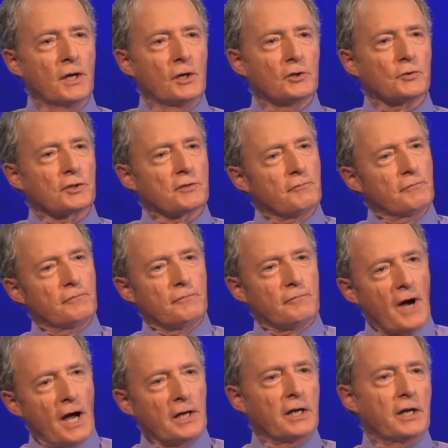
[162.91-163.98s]
so it's
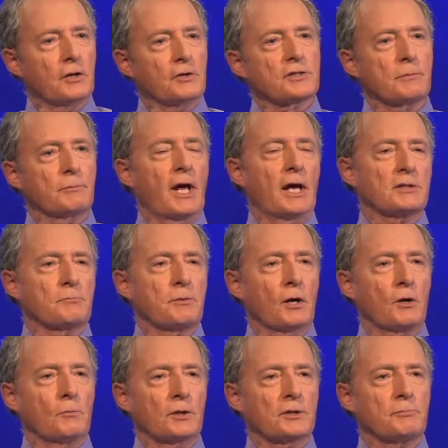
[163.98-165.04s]
fine to hear somebody has a
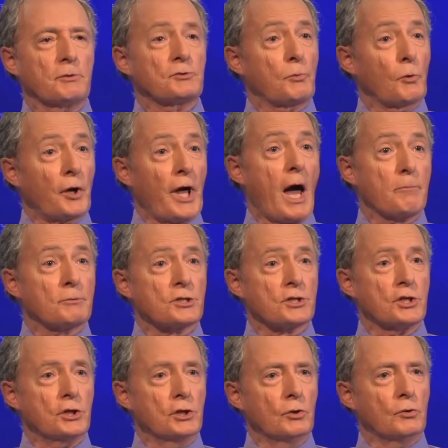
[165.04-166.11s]
paranormal experience, but when it happens
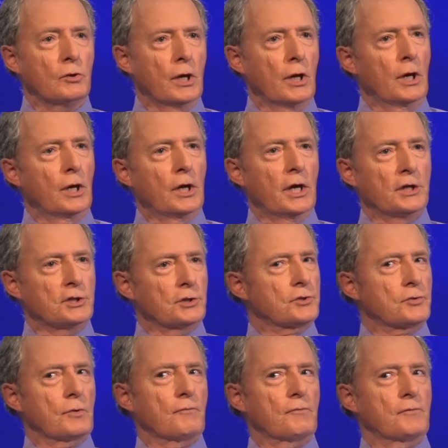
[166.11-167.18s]
to you, it just
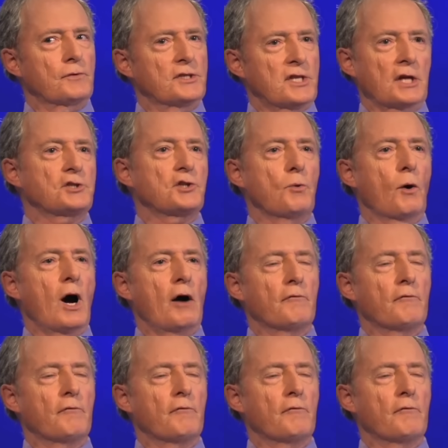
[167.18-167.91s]
sort of sets you off.